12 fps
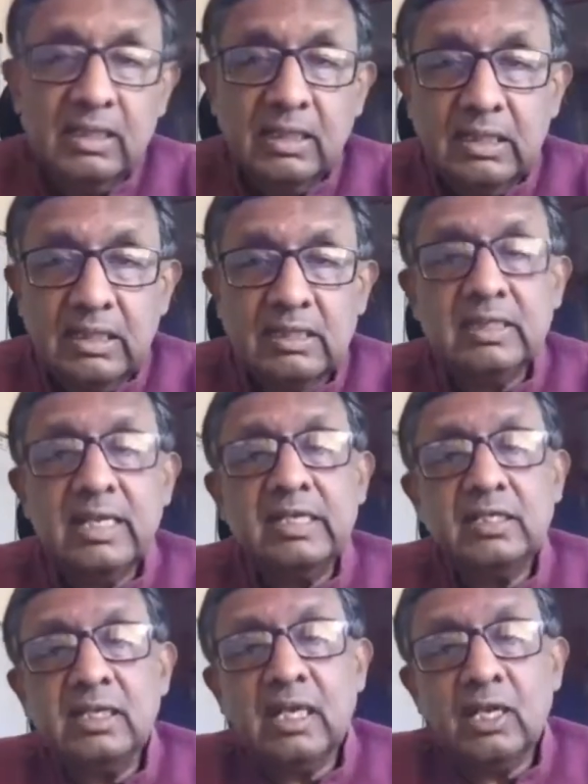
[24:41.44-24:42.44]
this
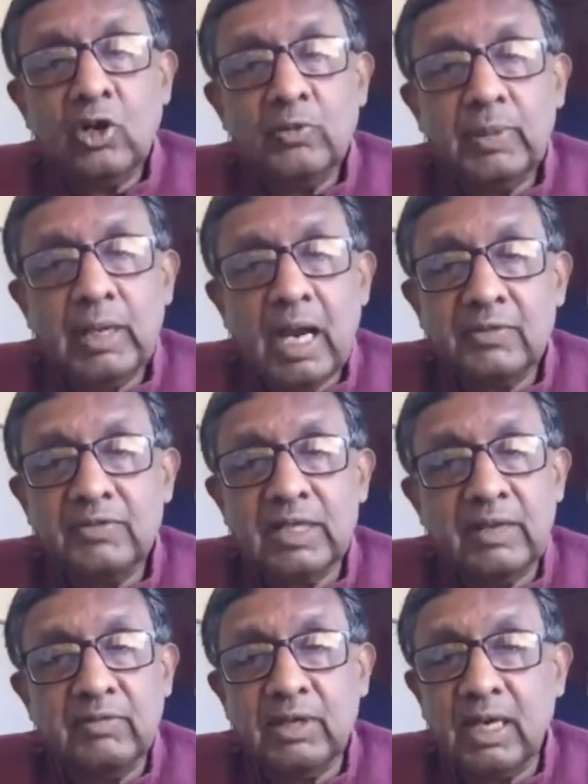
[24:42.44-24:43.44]
nation cannot be half
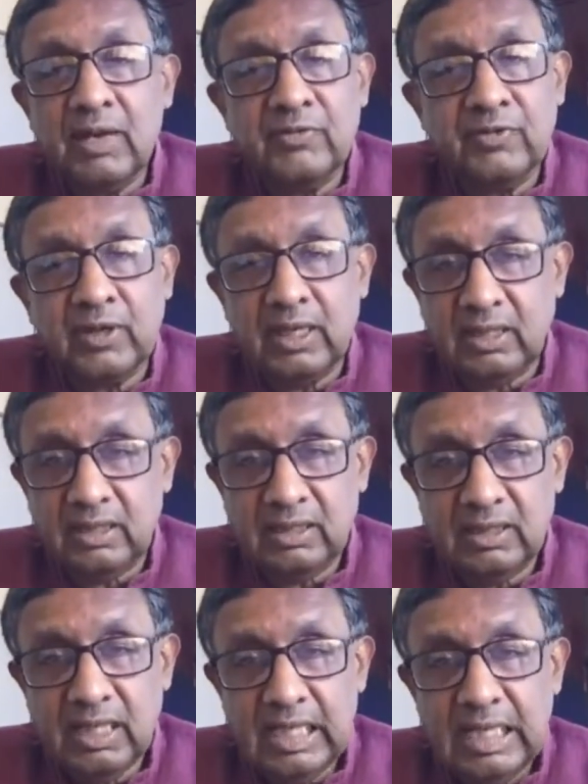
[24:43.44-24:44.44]
slave and half free.
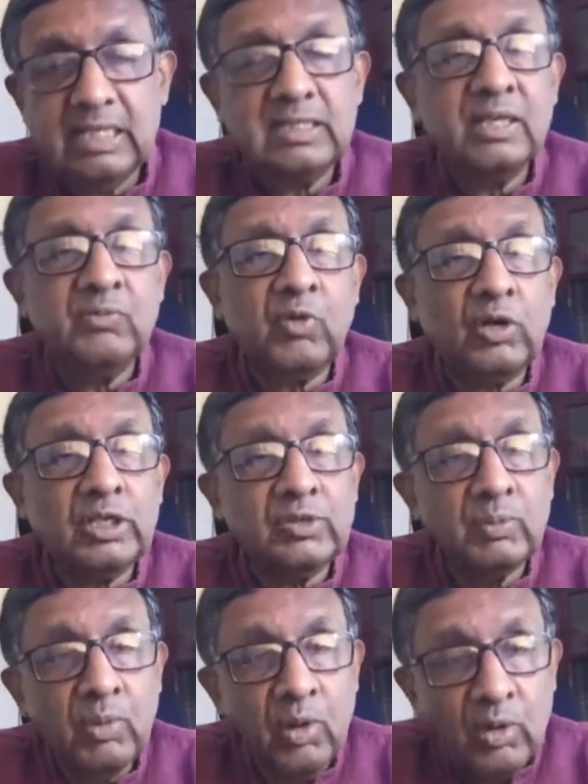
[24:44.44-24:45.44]
He said, what
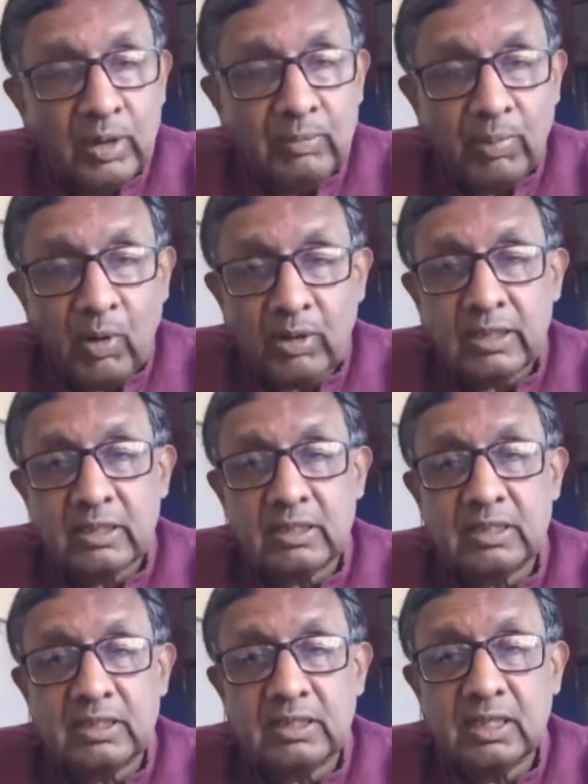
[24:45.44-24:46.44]
is more important
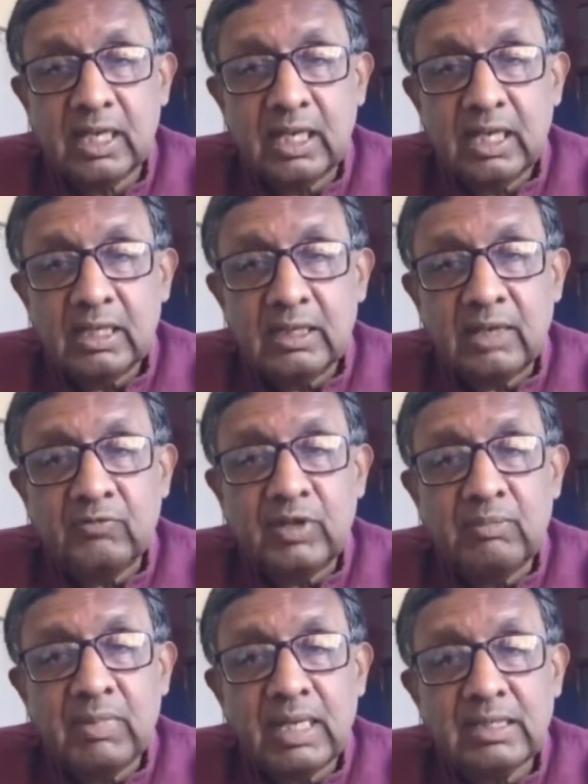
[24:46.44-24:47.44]
is that
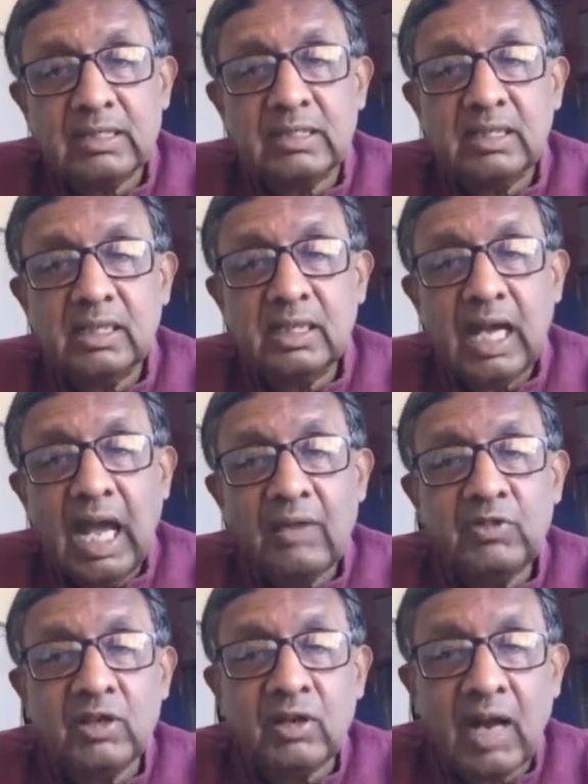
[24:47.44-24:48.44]
we must
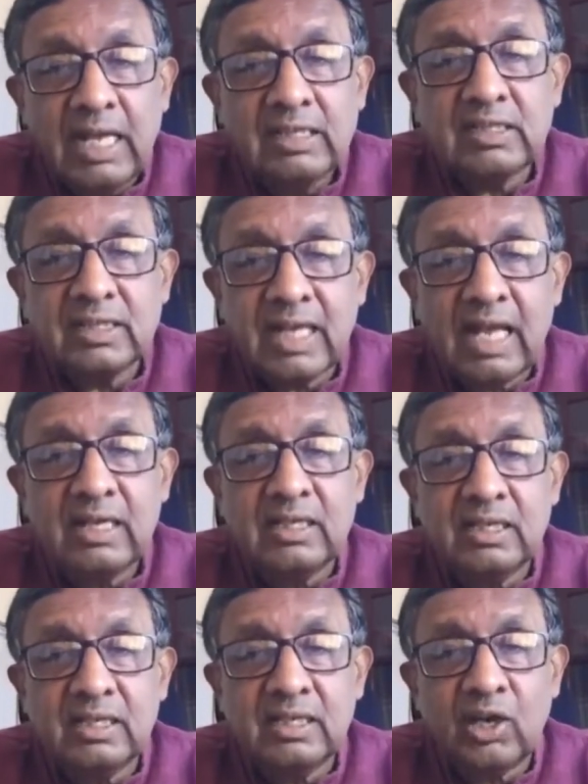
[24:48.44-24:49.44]
have the right
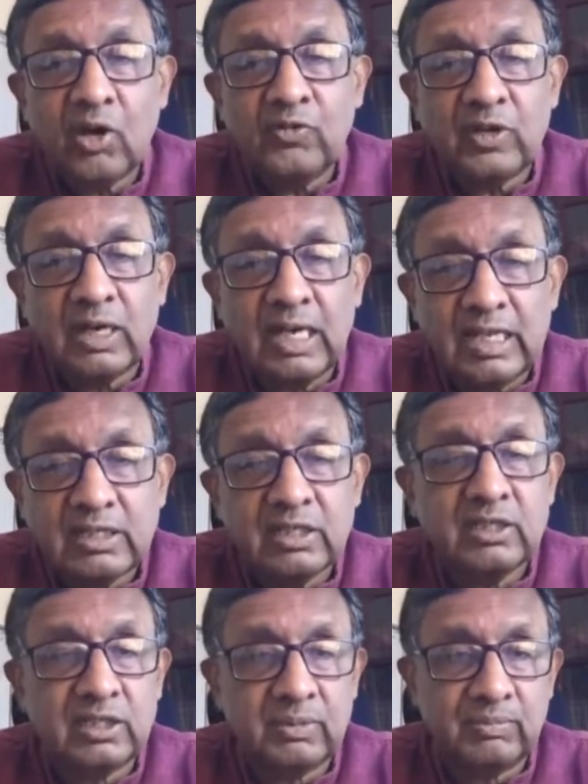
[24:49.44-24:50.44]
standard of
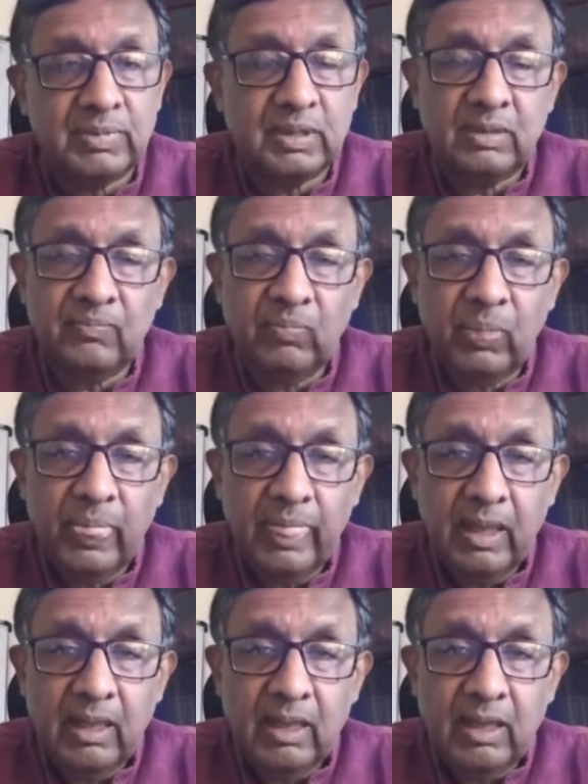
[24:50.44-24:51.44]
relationship
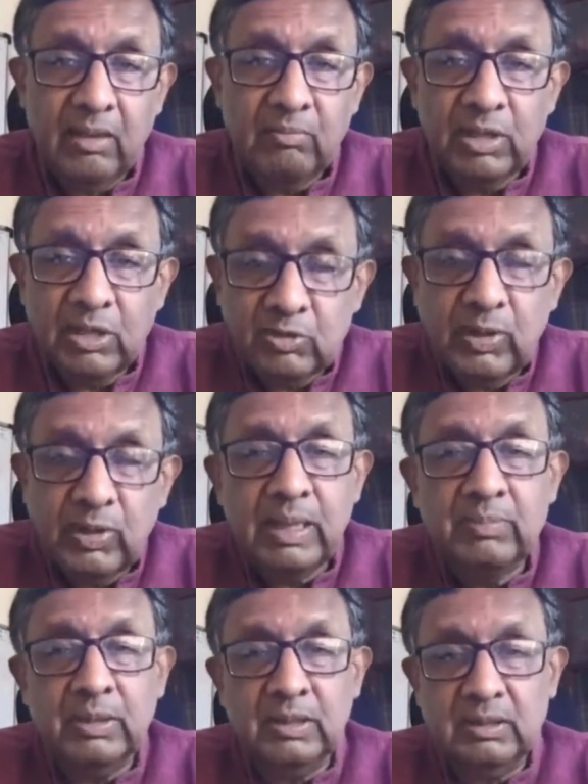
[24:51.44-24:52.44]
between
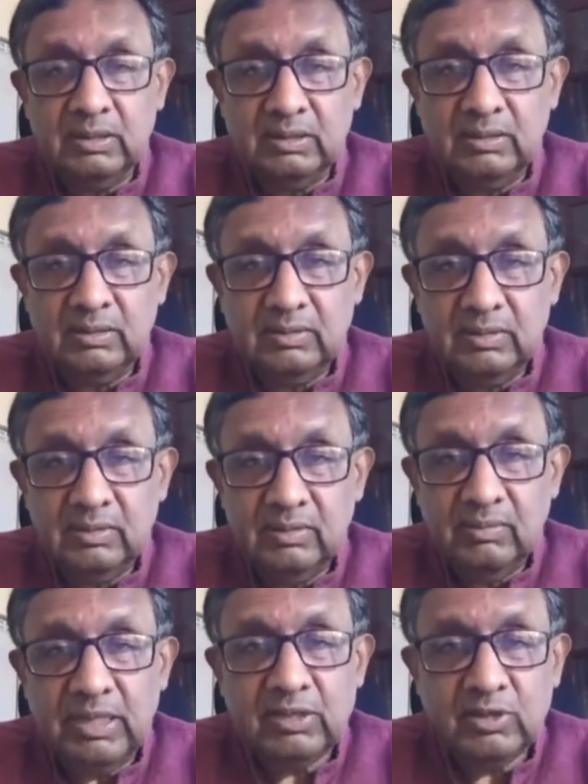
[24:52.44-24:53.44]
people
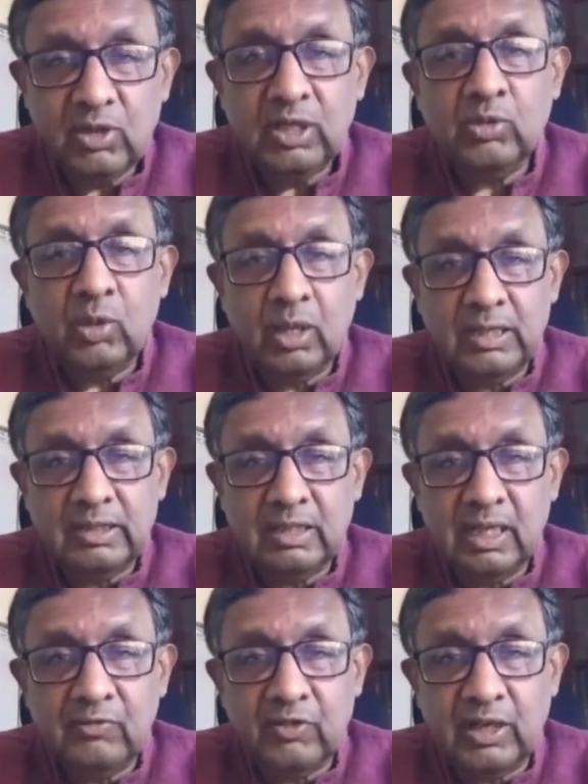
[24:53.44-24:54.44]
based on equality
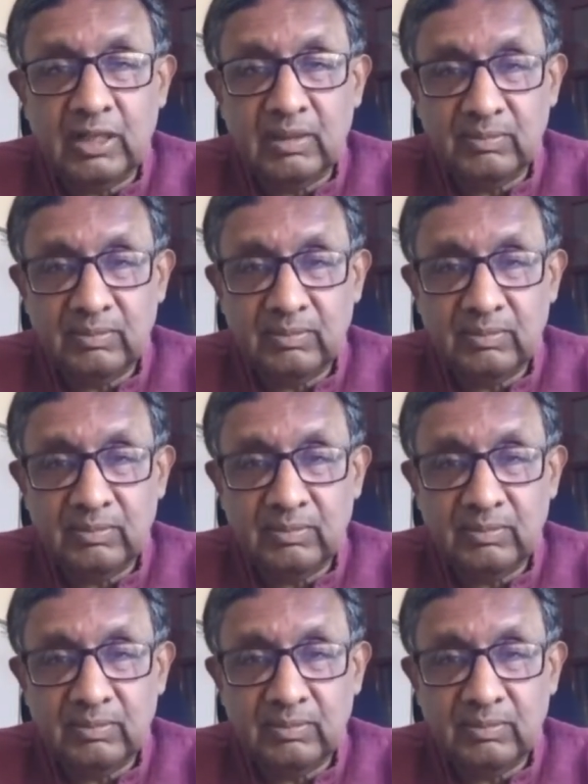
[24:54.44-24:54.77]
and freedom.